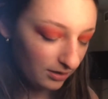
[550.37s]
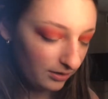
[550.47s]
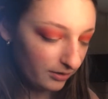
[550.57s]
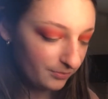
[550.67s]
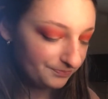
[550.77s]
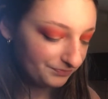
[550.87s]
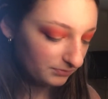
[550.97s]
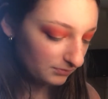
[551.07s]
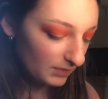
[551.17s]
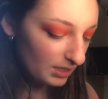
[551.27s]

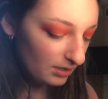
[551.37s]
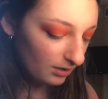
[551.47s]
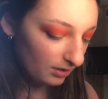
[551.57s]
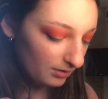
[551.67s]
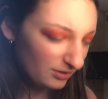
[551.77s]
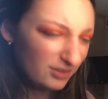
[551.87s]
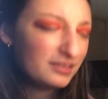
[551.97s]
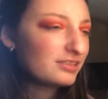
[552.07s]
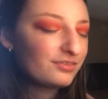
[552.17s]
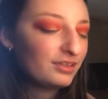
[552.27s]
not
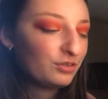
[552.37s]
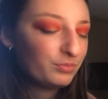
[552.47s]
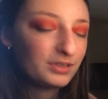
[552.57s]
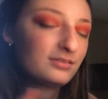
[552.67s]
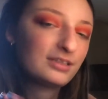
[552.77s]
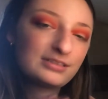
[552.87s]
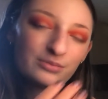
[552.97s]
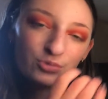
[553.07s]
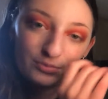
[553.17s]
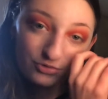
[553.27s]
in this video, but at
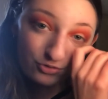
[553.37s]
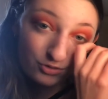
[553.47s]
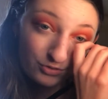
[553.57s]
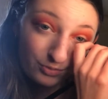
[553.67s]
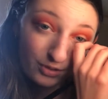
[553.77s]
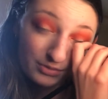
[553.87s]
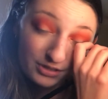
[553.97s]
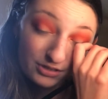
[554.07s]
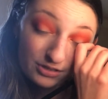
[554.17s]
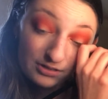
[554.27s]
some point before, you've
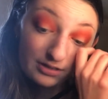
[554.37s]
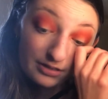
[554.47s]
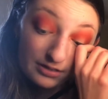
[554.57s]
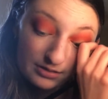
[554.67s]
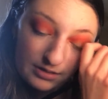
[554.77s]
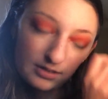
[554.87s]
probably heard that